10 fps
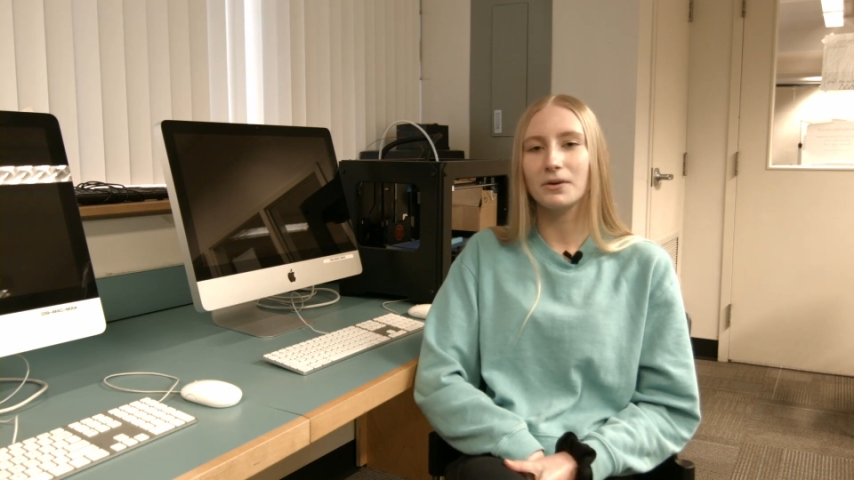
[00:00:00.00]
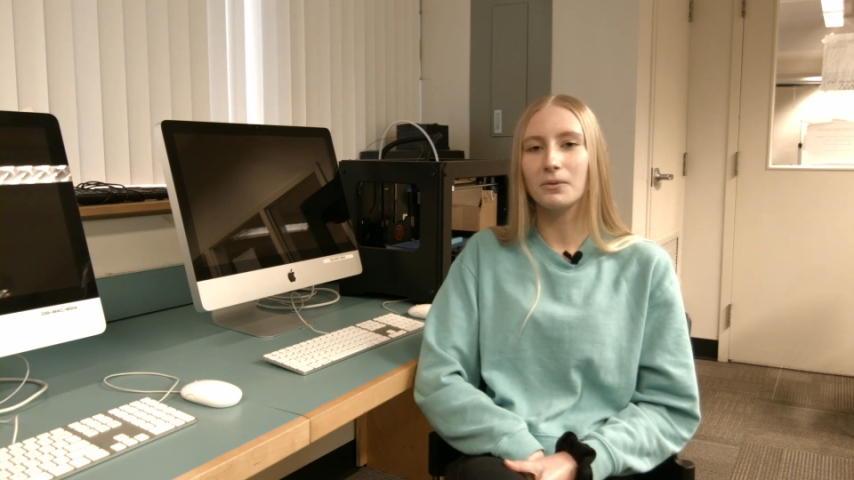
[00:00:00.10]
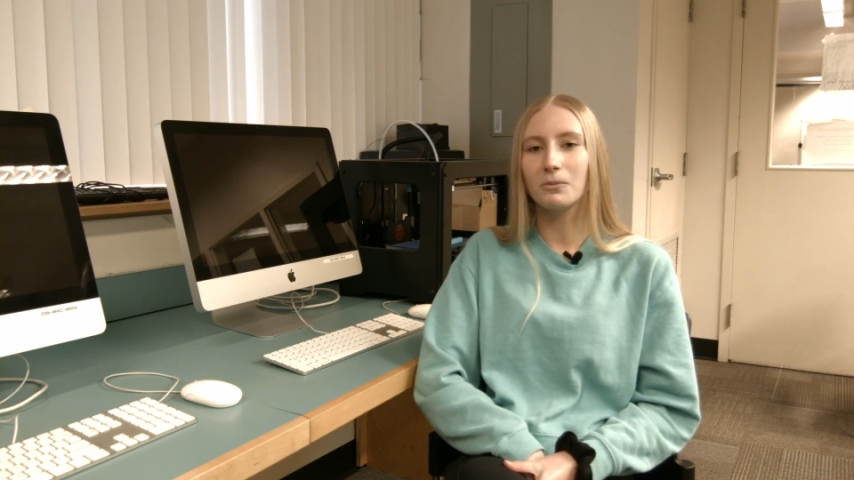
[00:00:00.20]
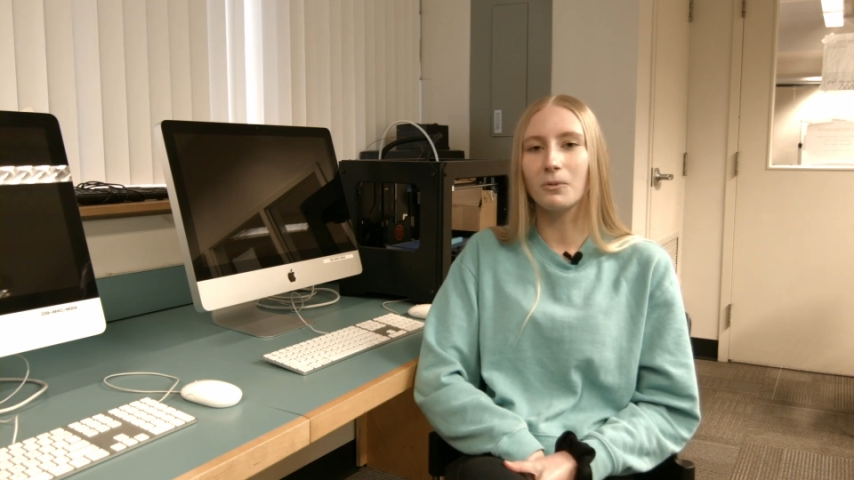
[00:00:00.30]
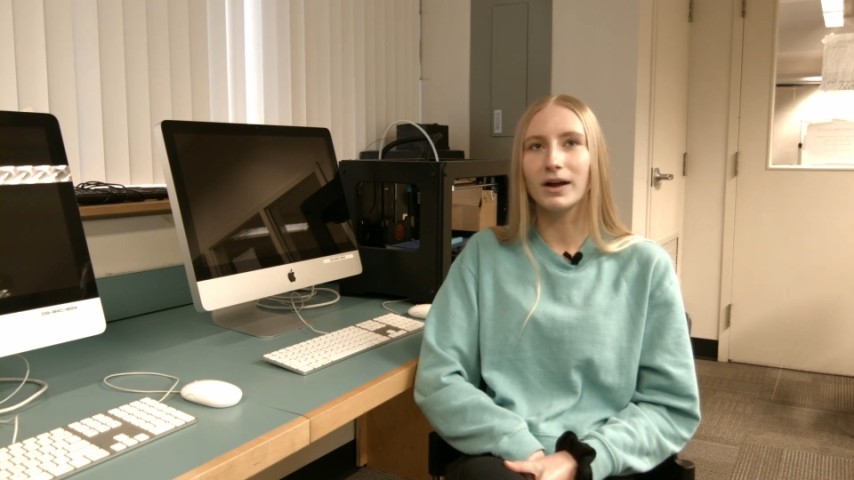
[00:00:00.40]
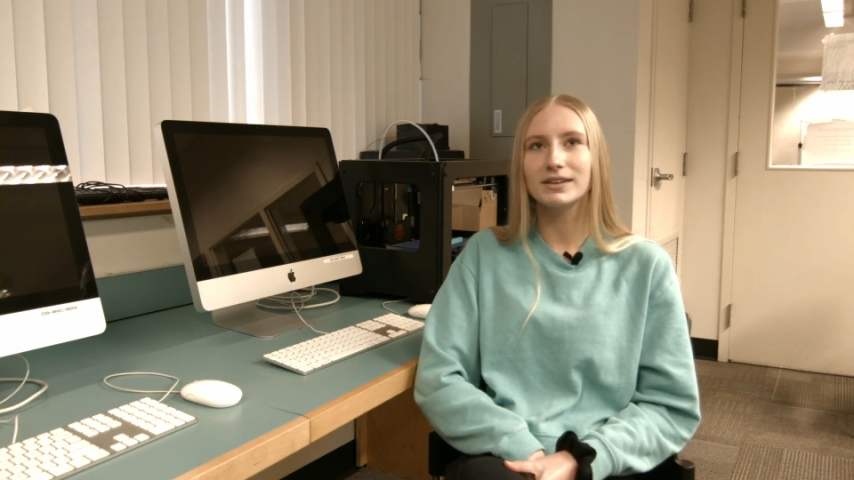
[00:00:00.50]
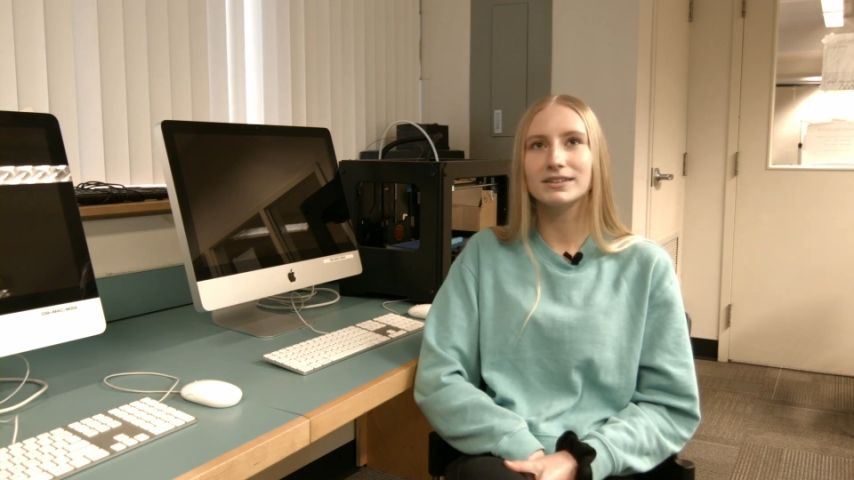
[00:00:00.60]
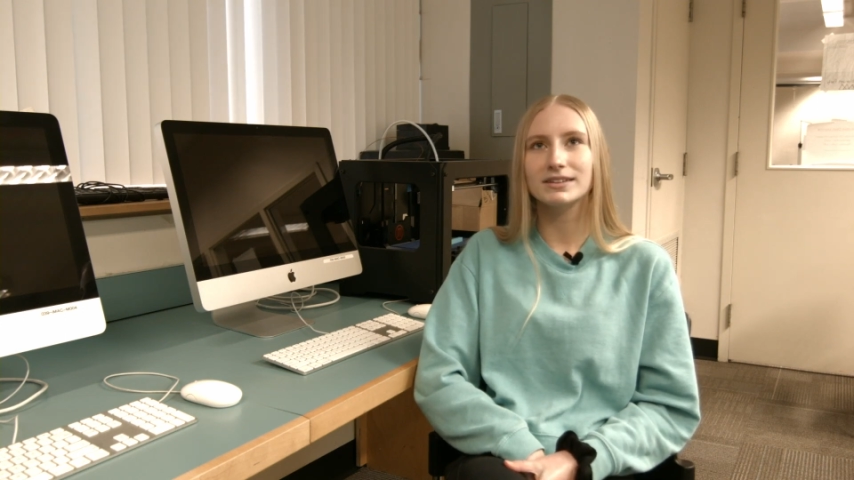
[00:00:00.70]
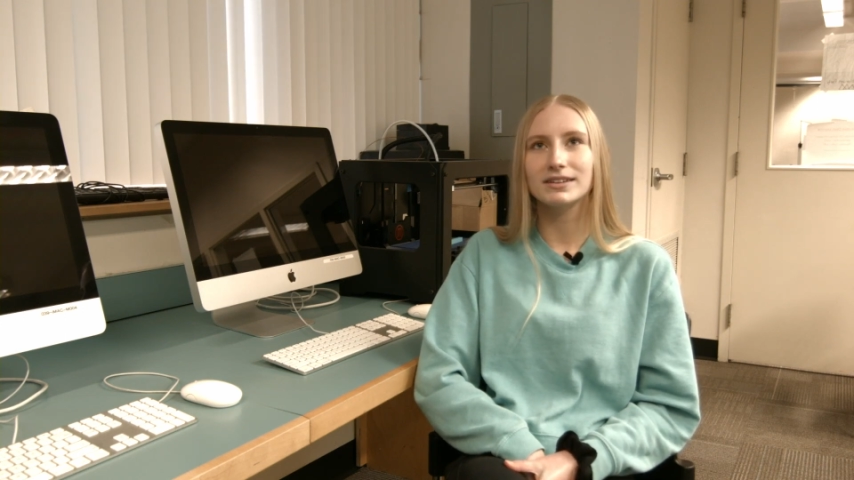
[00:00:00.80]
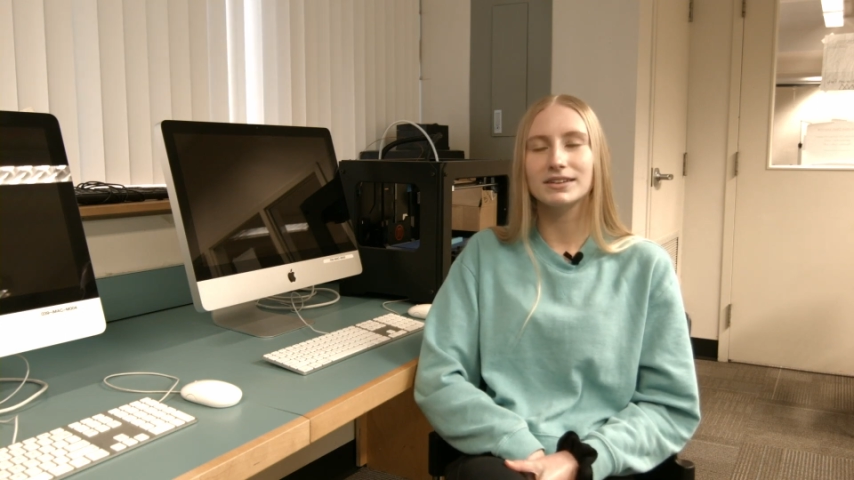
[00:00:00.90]
what
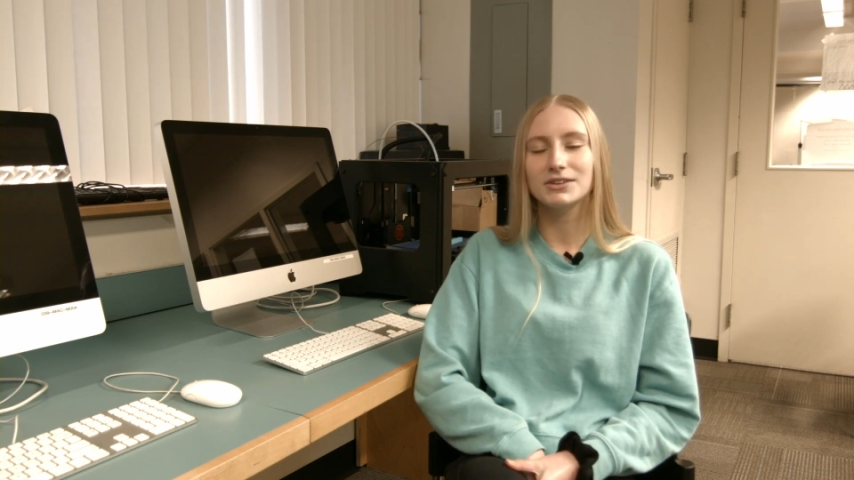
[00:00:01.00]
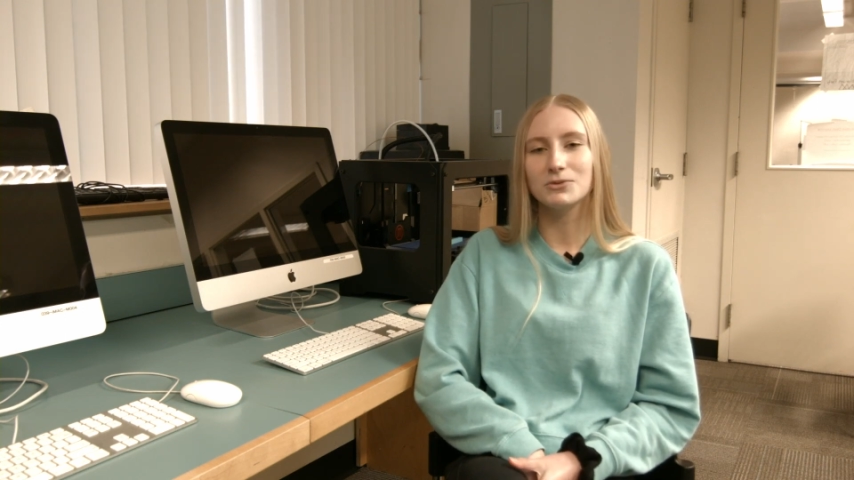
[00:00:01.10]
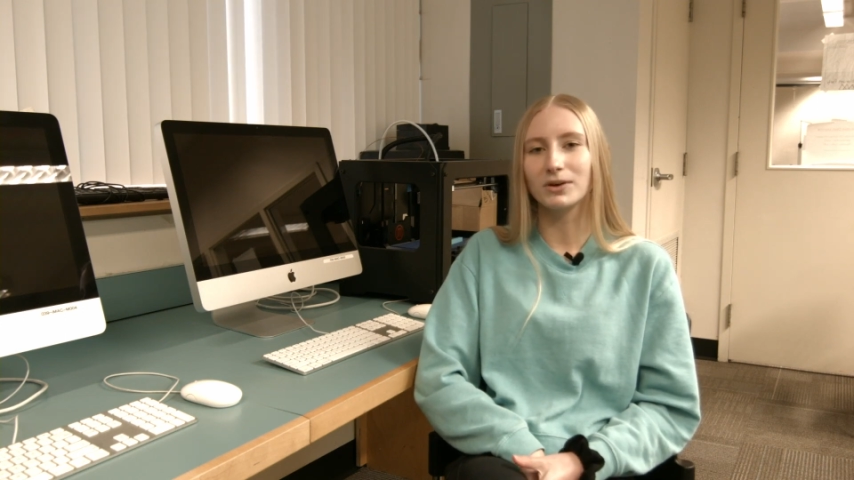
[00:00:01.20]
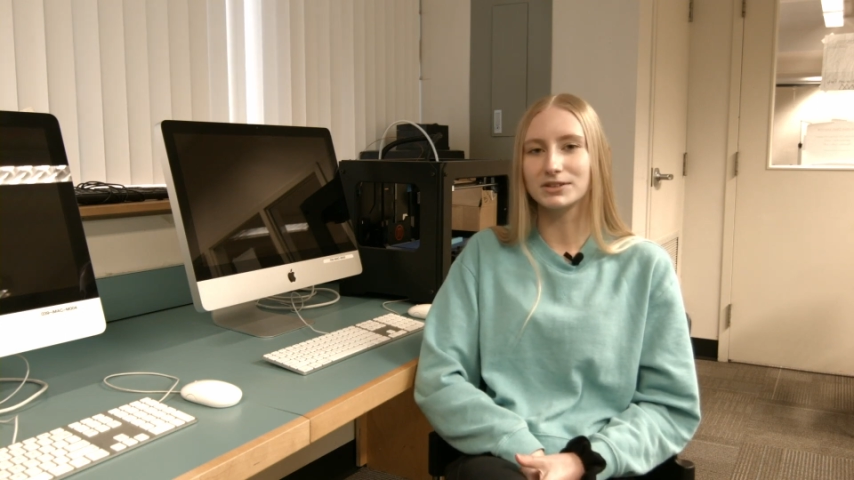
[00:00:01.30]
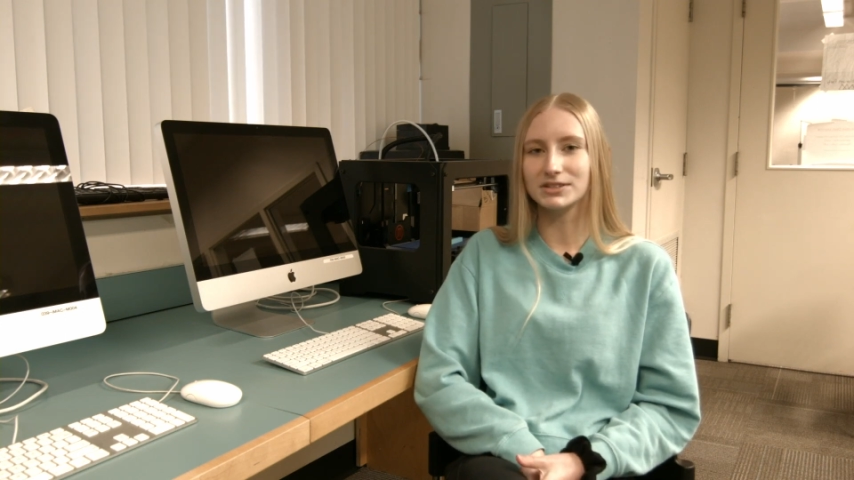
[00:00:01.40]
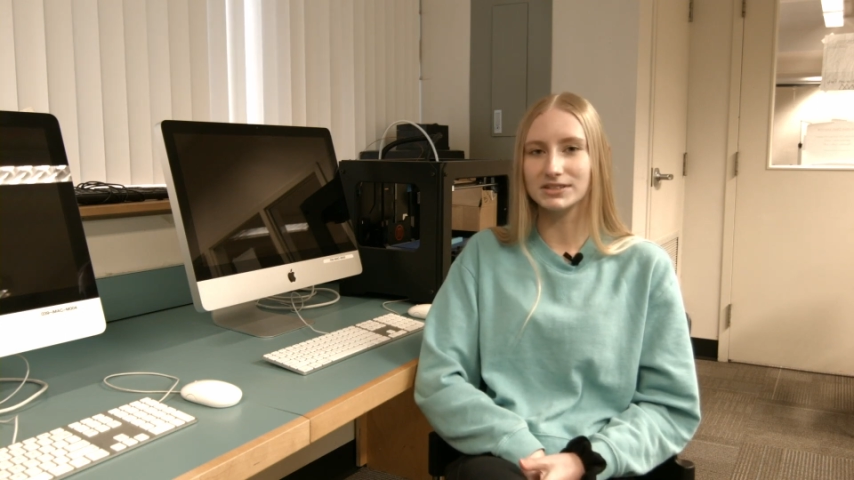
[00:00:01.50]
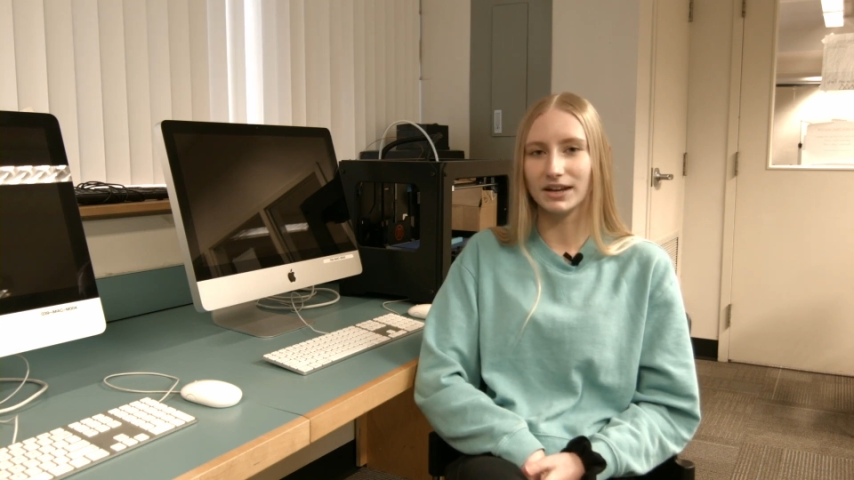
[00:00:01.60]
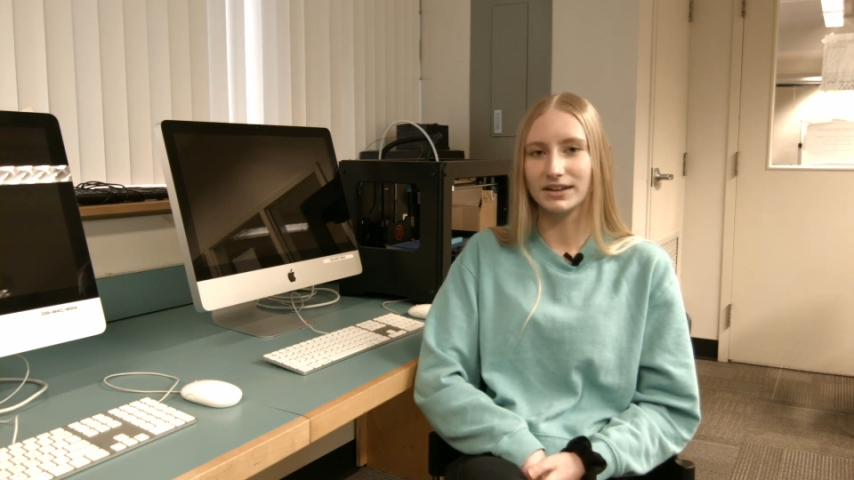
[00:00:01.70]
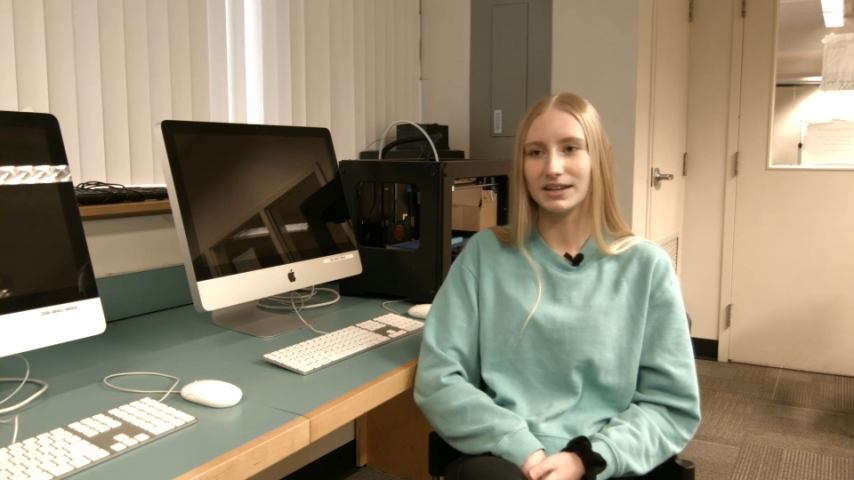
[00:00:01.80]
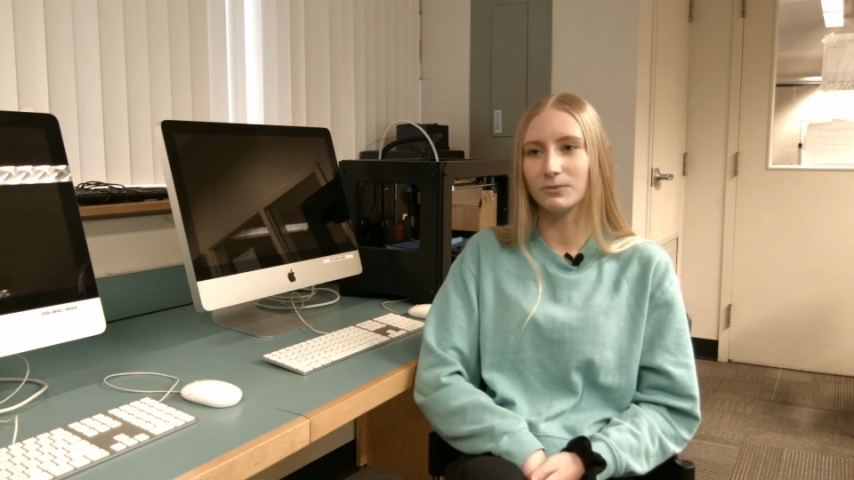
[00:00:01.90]
you want to
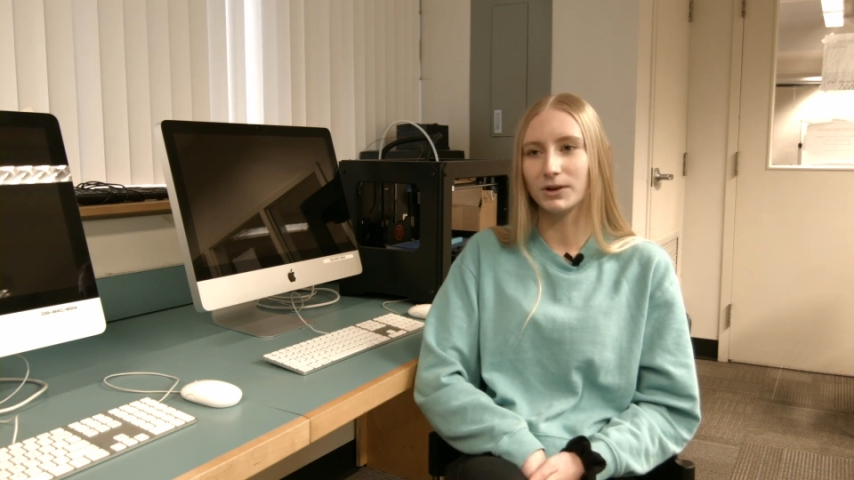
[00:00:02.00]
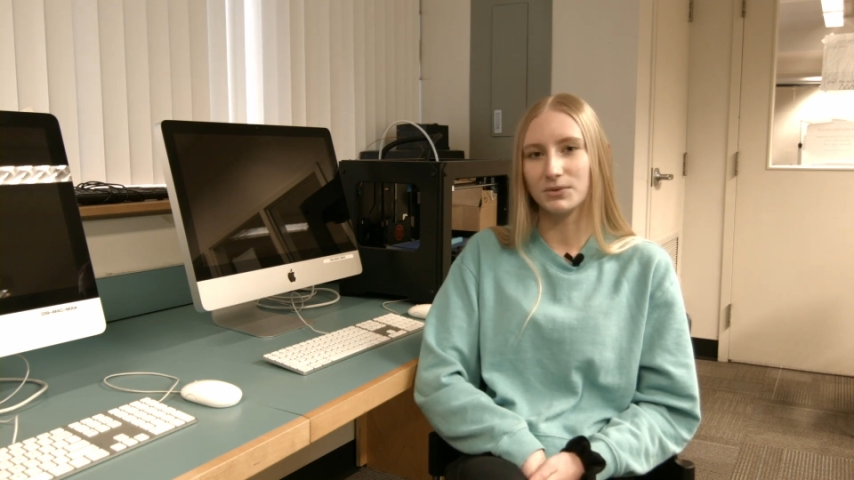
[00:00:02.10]
study and what